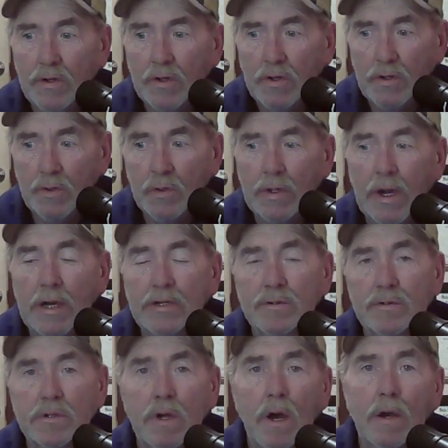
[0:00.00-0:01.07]
you guys were
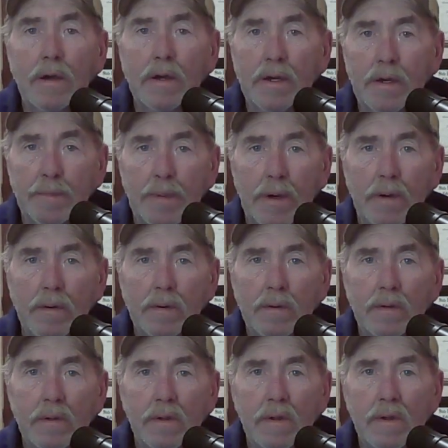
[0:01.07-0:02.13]
talking about.
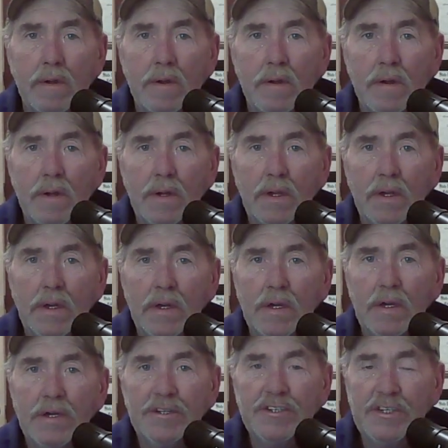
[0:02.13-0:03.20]

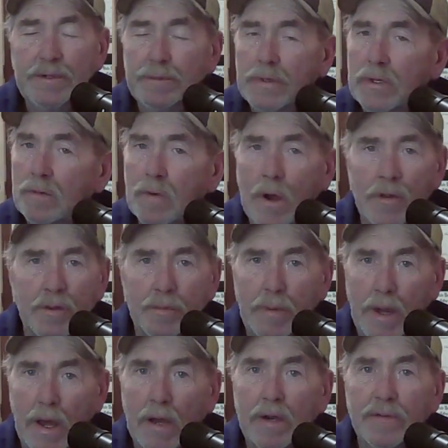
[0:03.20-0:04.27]
She'd been around the
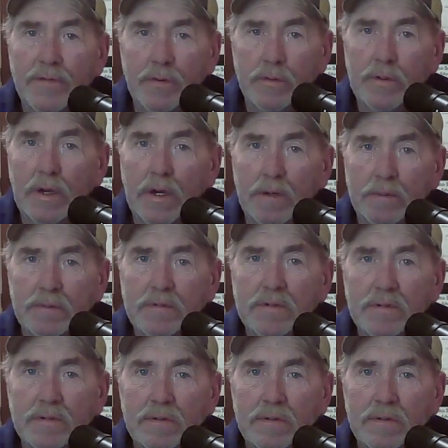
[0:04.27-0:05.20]
block a few times.